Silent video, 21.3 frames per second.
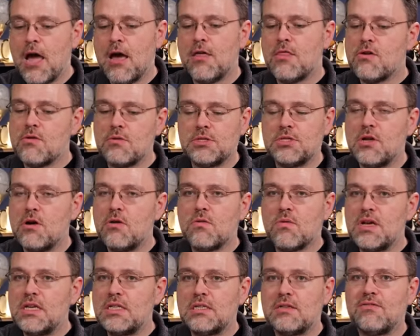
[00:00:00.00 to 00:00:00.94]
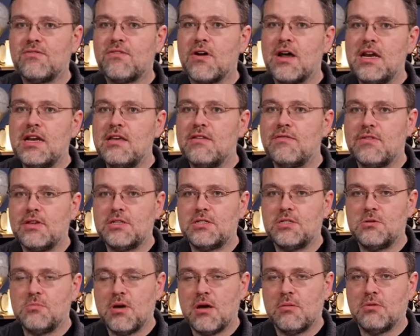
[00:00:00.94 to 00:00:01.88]
there is no reason for any of
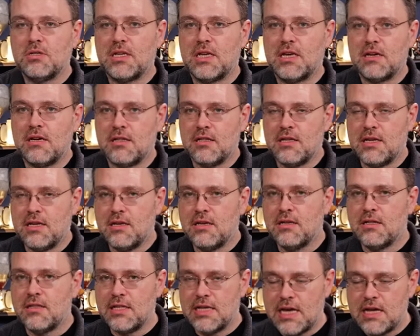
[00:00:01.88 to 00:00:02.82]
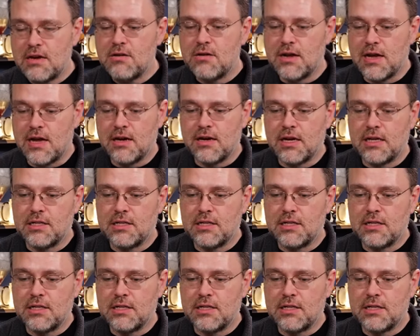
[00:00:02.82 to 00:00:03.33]
this to be able to get on the, the internet.